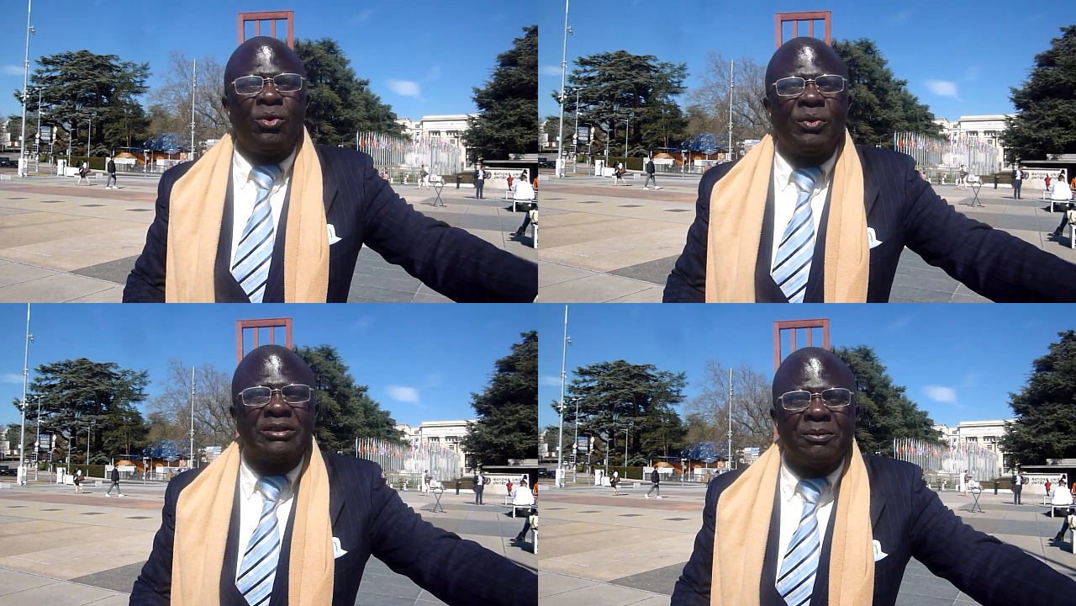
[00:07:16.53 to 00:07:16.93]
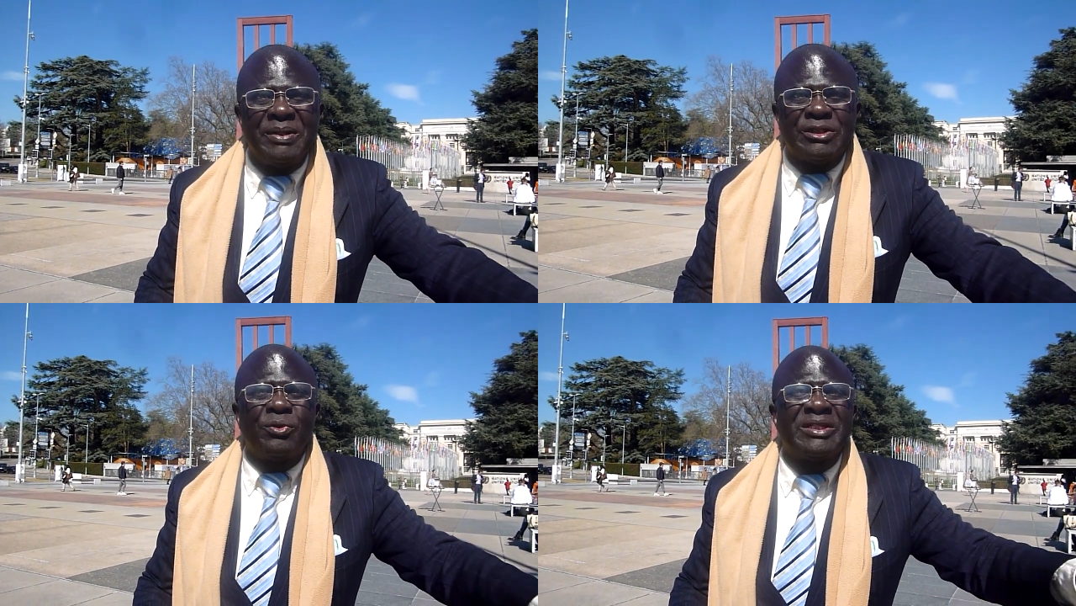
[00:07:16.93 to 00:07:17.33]
With
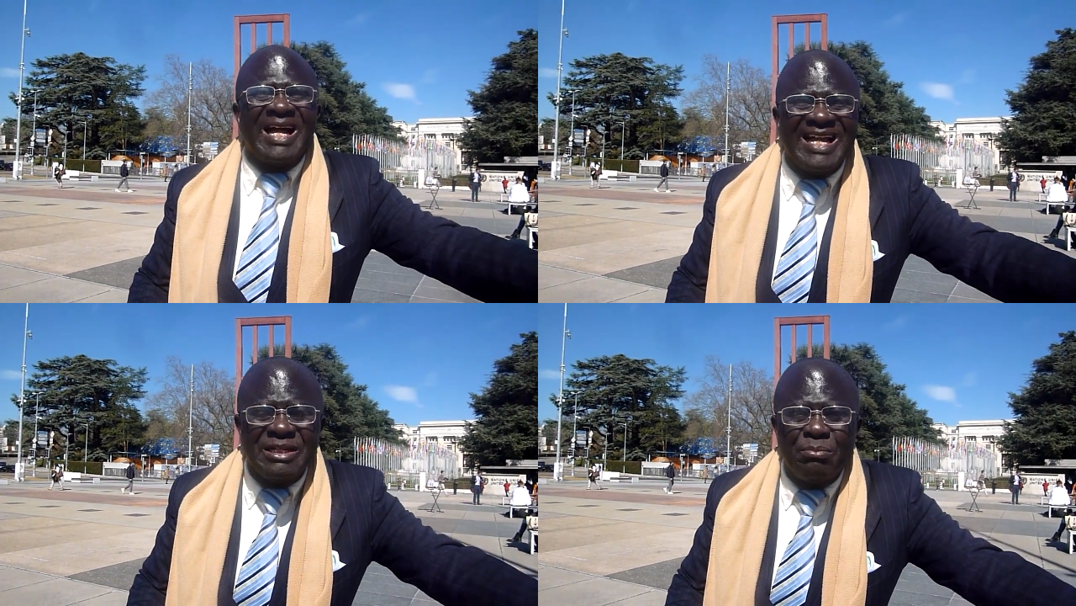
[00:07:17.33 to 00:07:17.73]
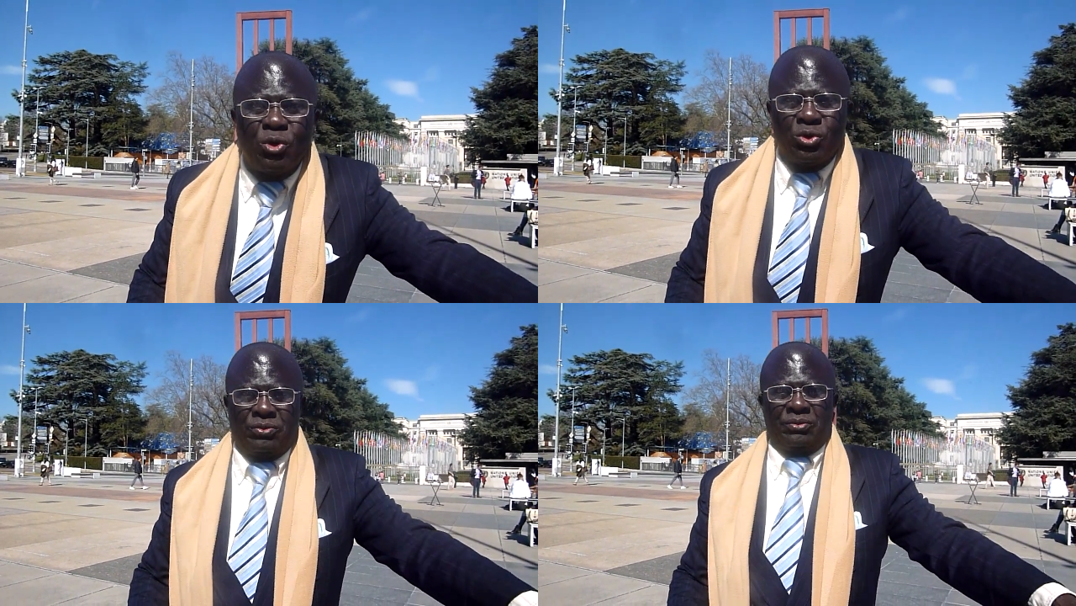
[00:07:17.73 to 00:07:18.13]
beast, with
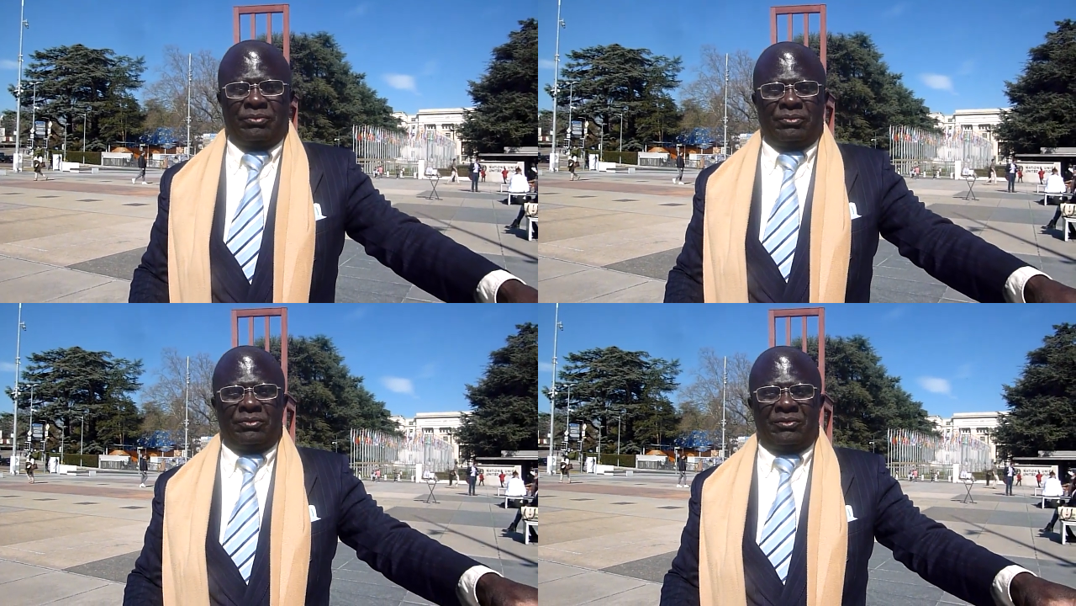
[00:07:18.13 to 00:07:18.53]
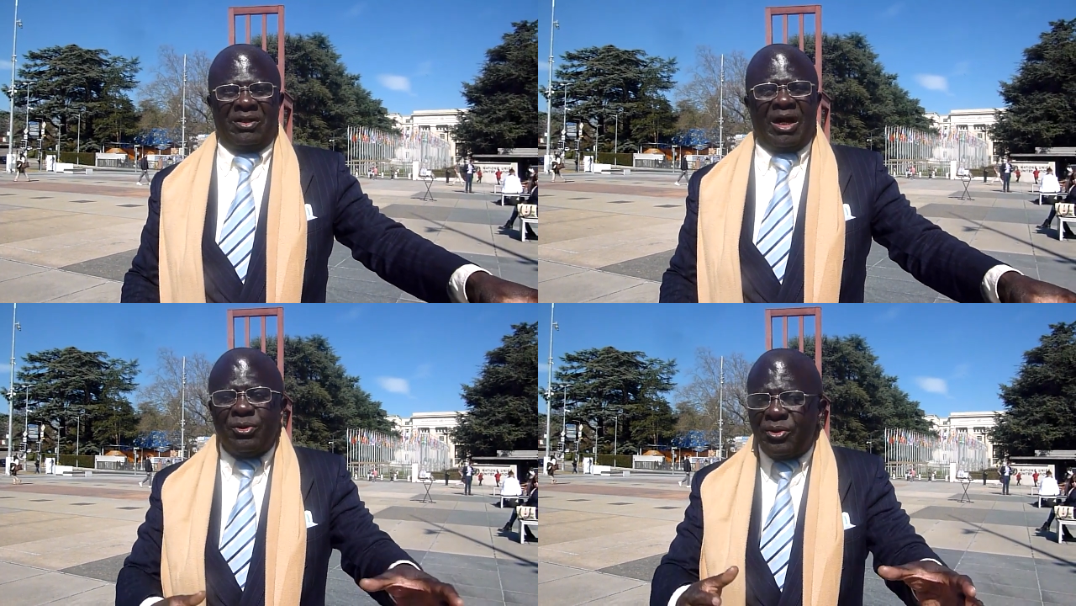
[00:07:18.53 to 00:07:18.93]
animal. How